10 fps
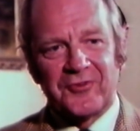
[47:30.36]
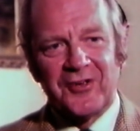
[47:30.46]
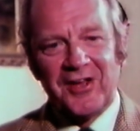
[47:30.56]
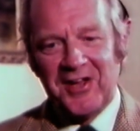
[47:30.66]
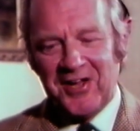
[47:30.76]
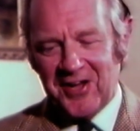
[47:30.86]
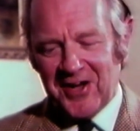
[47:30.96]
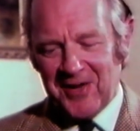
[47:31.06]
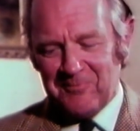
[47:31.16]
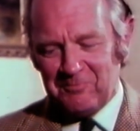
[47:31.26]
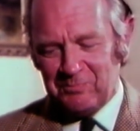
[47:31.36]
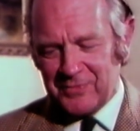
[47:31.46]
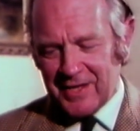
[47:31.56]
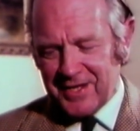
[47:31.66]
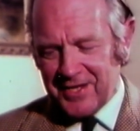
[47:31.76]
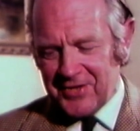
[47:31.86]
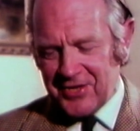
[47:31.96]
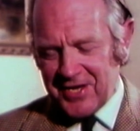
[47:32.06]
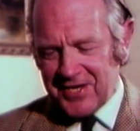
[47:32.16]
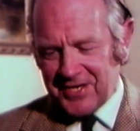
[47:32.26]
Violence may appear
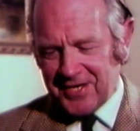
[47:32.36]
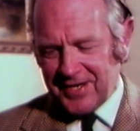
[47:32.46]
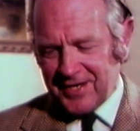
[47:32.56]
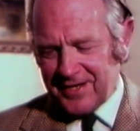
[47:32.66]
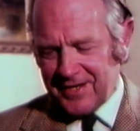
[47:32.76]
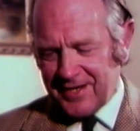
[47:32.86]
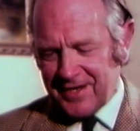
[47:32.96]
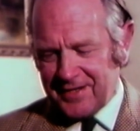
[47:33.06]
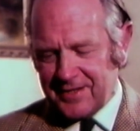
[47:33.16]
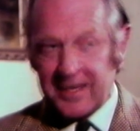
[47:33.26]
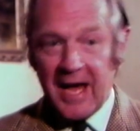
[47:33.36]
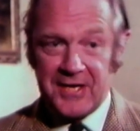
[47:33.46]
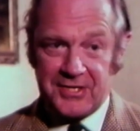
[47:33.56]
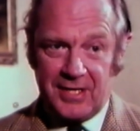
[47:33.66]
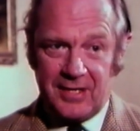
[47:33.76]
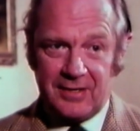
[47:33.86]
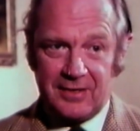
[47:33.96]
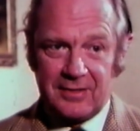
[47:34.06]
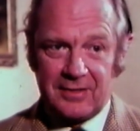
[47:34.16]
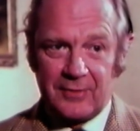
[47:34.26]
to pay in the short term in terms of
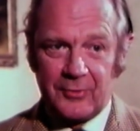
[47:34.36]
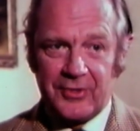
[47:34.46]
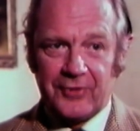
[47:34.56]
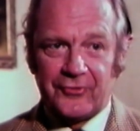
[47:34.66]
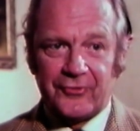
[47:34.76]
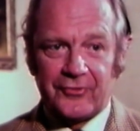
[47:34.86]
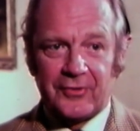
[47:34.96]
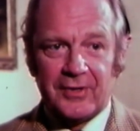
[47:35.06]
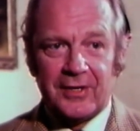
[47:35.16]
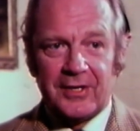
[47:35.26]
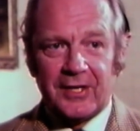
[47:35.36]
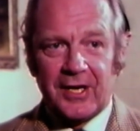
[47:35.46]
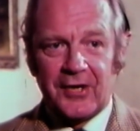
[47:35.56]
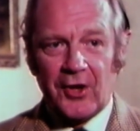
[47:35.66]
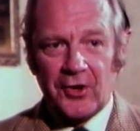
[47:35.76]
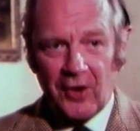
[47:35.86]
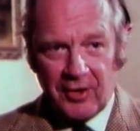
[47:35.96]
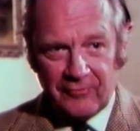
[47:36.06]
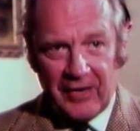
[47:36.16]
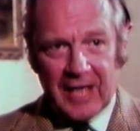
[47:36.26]
ransoms or getting prisoners released, but in the long
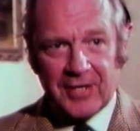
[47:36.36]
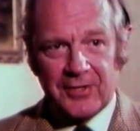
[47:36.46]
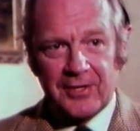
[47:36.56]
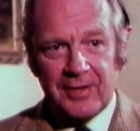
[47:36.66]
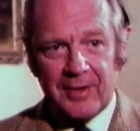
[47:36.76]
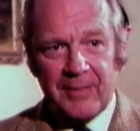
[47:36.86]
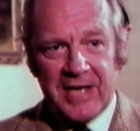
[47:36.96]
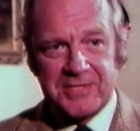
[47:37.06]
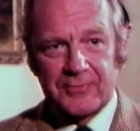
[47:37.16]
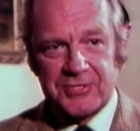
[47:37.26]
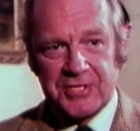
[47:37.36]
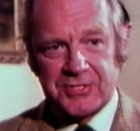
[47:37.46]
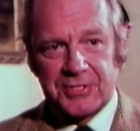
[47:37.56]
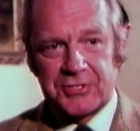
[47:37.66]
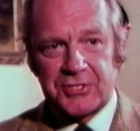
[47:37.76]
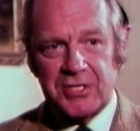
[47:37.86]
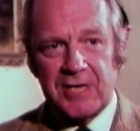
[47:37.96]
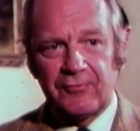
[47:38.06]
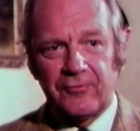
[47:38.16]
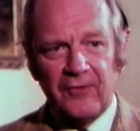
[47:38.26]
term it never does pay. It's always counterproductive.
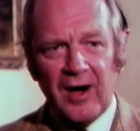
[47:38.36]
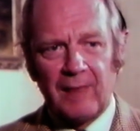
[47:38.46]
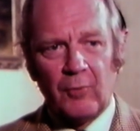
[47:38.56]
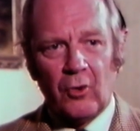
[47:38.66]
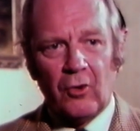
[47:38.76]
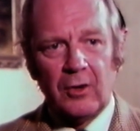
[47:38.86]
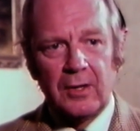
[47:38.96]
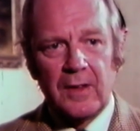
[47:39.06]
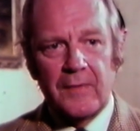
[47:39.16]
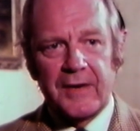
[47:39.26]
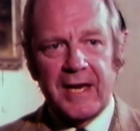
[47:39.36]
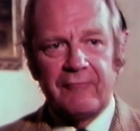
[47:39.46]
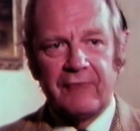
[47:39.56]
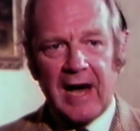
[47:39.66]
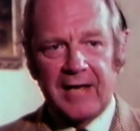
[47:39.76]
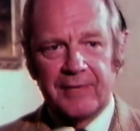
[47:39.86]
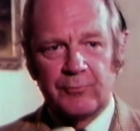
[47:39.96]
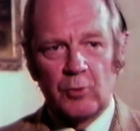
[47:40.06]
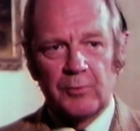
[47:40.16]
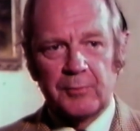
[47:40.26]
And the really big social
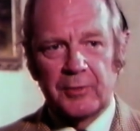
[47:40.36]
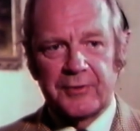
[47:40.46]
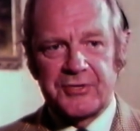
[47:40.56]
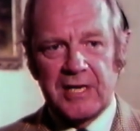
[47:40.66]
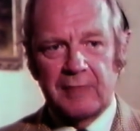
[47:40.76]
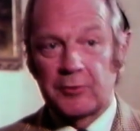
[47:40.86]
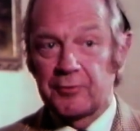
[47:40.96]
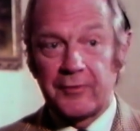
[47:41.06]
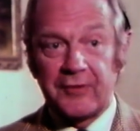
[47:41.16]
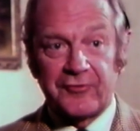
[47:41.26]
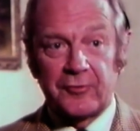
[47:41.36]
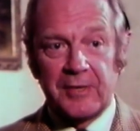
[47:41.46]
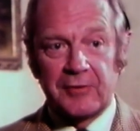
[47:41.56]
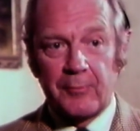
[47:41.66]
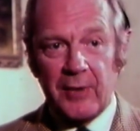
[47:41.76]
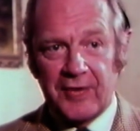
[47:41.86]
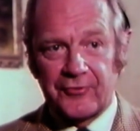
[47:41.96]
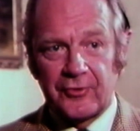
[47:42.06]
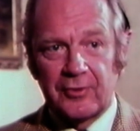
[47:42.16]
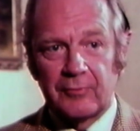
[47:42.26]
changes, in fact, come
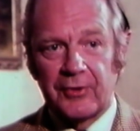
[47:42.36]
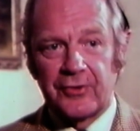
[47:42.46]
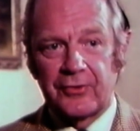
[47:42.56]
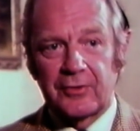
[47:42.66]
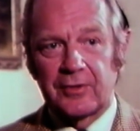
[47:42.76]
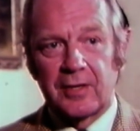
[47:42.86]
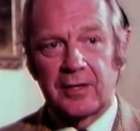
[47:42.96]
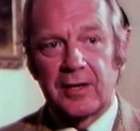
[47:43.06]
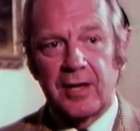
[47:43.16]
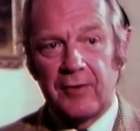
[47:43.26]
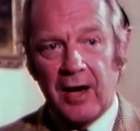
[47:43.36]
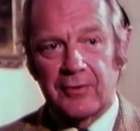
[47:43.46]
about by peaceful means.